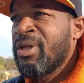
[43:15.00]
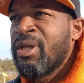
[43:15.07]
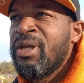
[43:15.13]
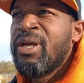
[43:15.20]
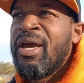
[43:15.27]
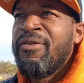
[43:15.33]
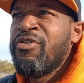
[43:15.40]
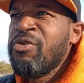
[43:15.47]

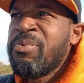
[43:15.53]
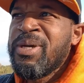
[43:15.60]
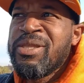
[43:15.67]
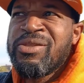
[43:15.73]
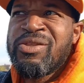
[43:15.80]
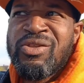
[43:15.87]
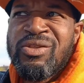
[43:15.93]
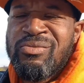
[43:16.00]
Have you been
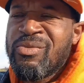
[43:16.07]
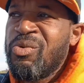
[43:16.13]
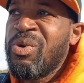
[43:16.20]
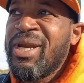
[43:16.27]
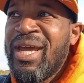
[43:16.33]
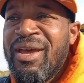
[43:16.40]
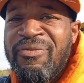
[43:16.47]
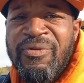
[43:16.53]

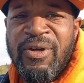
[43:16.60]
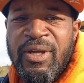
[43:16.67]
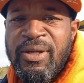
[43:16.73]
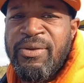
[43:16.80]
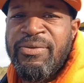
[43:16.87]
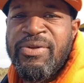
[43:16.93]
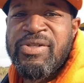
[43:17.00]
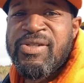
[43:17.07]

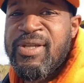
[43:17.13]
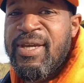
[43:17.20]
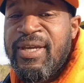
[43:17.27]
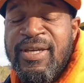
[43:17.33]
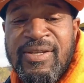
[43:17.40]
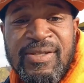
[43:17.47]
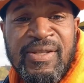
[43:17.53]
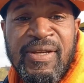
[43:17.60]

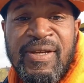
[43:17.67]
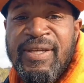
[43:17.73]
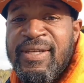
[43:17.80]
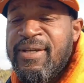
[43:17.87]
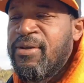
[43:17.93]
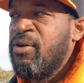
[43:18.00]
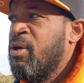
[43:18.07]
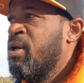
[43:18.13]
stinking
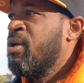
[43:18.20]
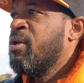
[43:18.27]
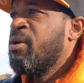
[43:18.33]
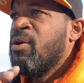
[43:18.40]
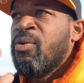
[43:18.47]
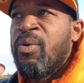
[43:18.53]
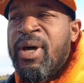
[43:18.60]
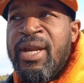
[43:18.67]
thinking?
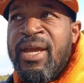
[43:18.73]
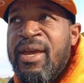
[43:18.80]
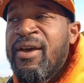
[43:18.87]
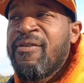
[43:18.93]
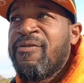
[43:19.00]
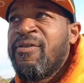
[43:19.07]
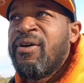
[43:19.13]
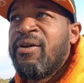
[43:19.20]

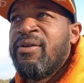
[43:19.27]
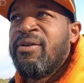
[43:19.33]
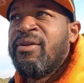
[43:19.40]
Whatever.